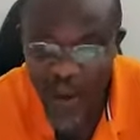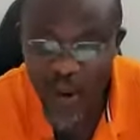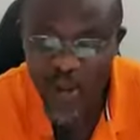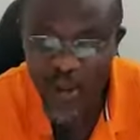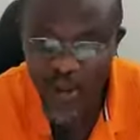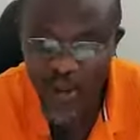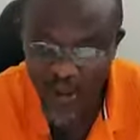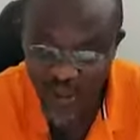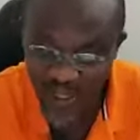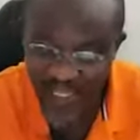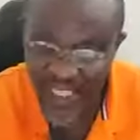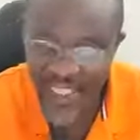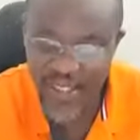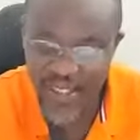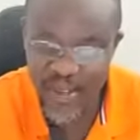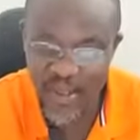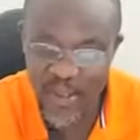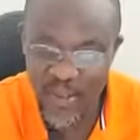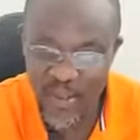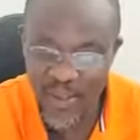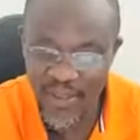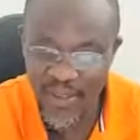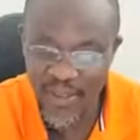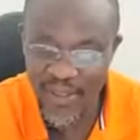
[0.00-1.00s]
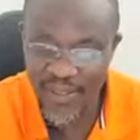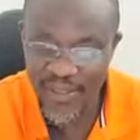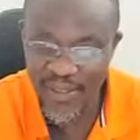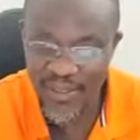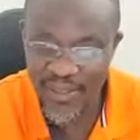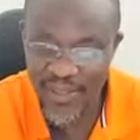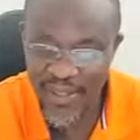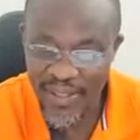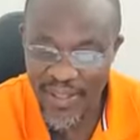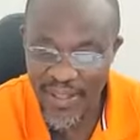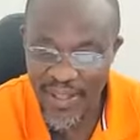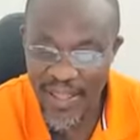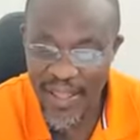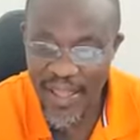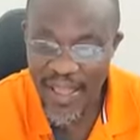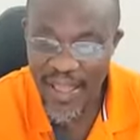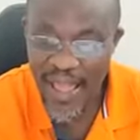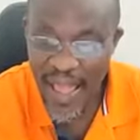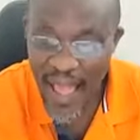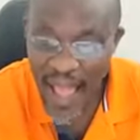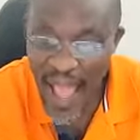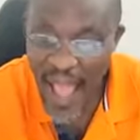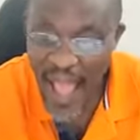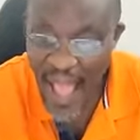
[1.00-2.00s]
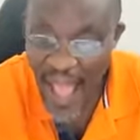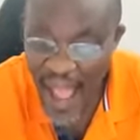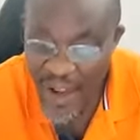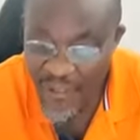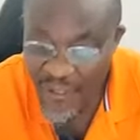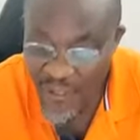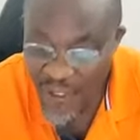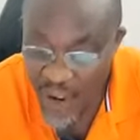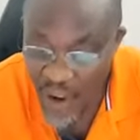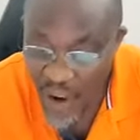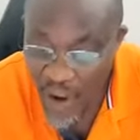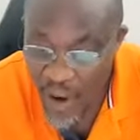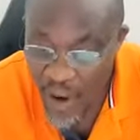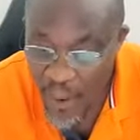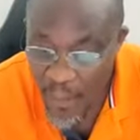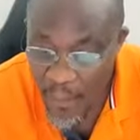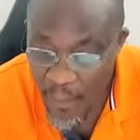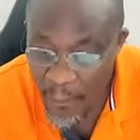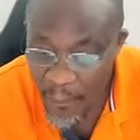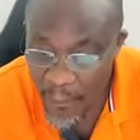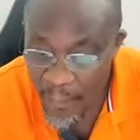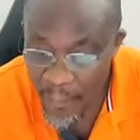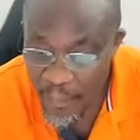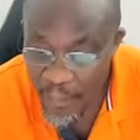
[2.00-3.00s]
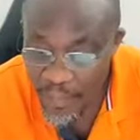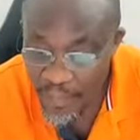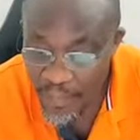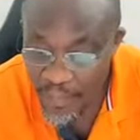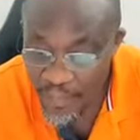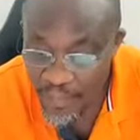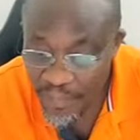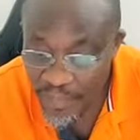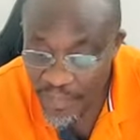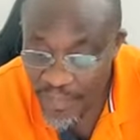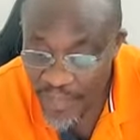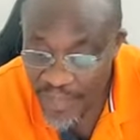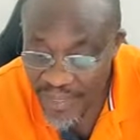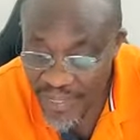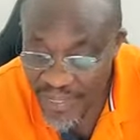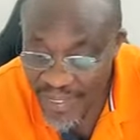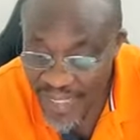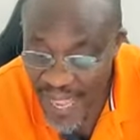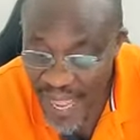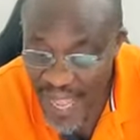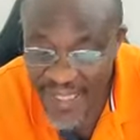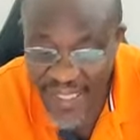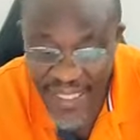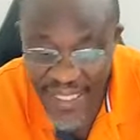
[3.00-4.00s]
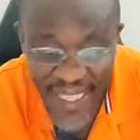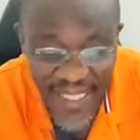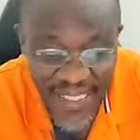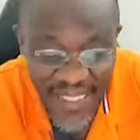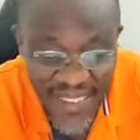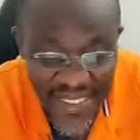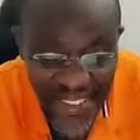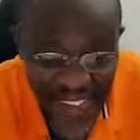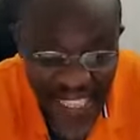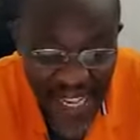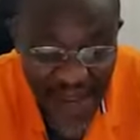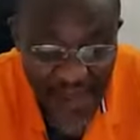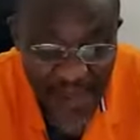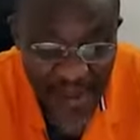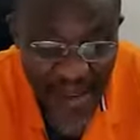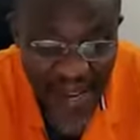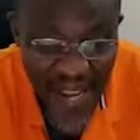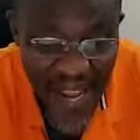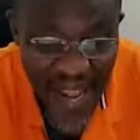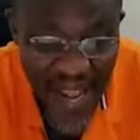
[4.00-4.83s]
or to destroy. I have come that they may